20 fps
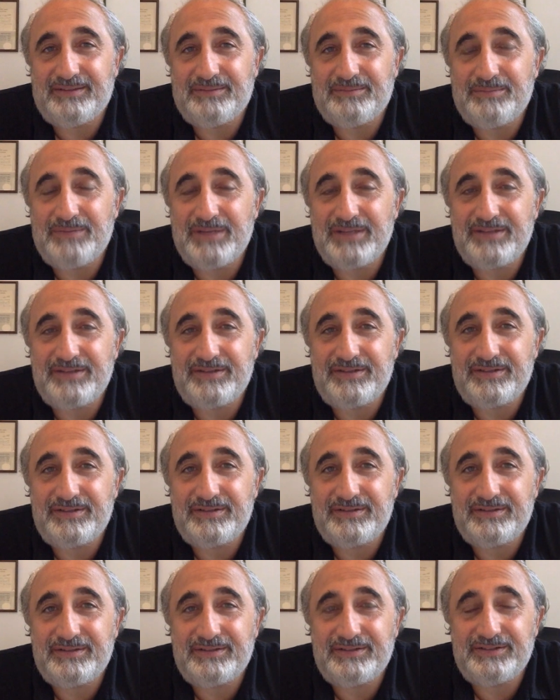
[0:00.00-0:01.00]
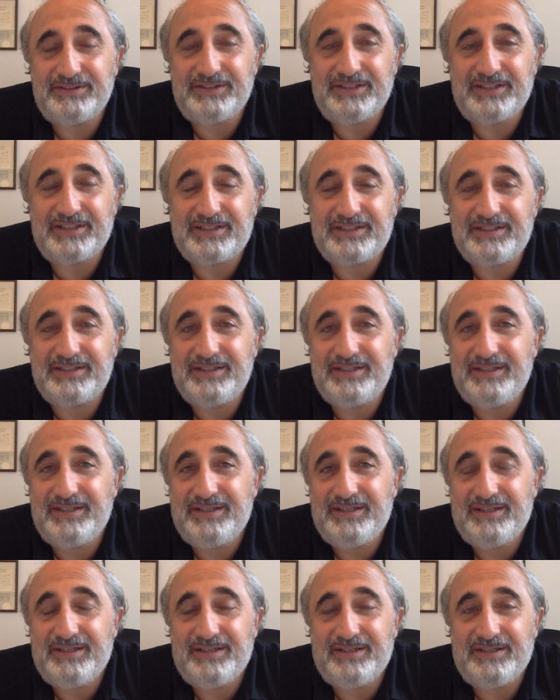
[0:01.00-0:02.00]
mother duck
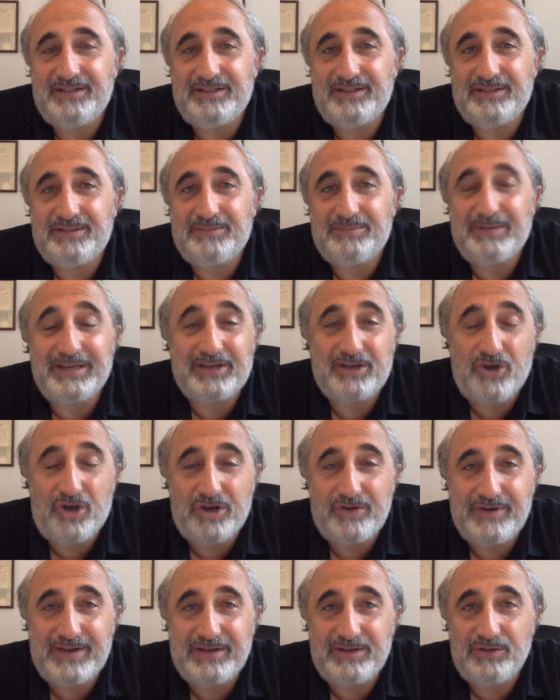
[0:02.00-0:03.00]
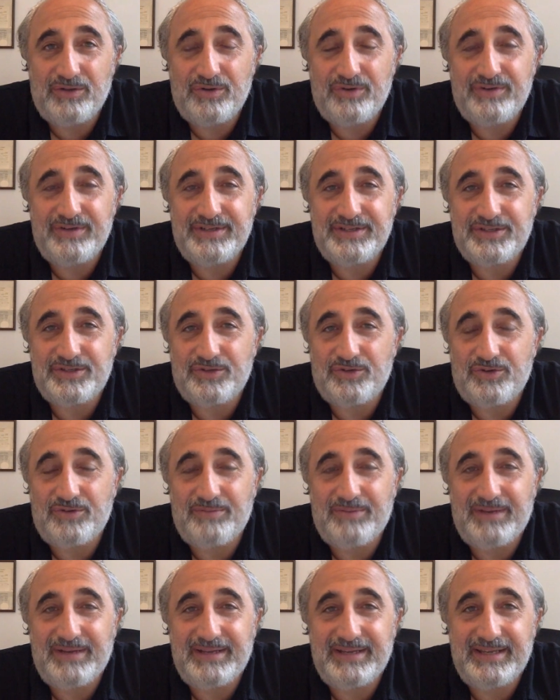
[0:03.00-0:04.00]
by Konrad Lorenz or
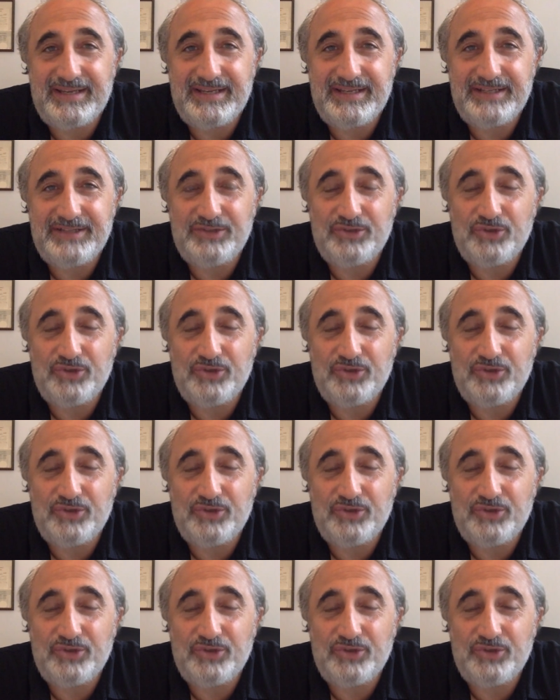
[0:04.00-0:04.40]
by a